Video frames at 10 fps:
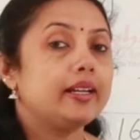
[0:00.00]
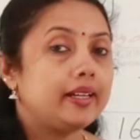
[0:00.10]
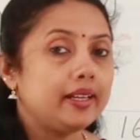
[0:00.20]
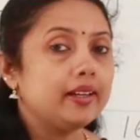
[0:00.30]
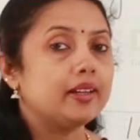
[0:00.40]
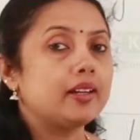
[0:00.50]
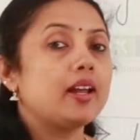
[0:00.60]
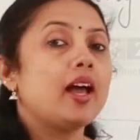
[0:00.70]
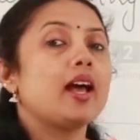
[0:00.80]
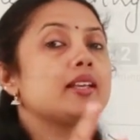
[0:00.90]

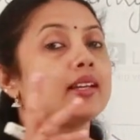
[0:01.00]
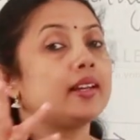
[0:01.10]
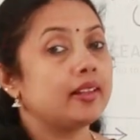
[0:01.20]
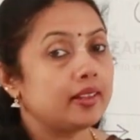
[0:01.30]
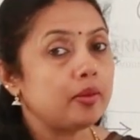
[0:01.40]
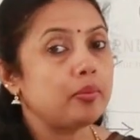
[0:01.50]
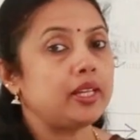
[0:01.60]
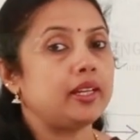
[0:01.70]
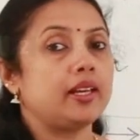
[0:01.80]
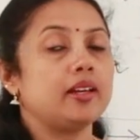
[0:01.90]
Dear has another
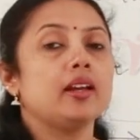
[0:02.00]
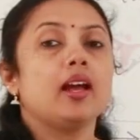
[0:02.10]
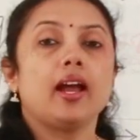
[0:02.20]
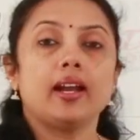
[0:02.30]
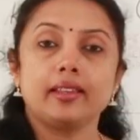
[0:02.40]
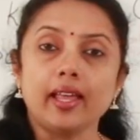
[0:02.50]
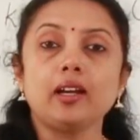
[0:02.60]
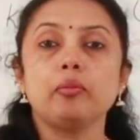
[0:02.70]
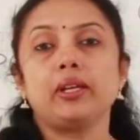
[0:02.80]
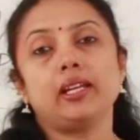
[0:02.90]
meaning and
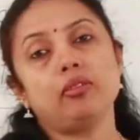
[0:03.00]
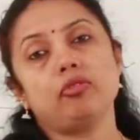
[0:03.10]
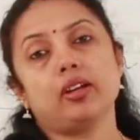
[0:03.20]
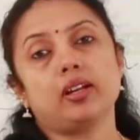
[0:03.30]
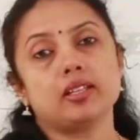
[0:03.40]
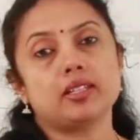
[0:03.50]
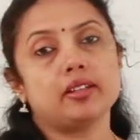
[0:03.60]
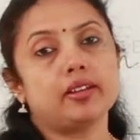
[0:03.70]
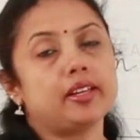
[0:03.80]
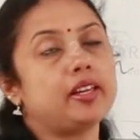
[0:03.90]
that meaning we are
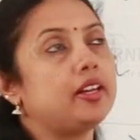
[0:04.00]
considering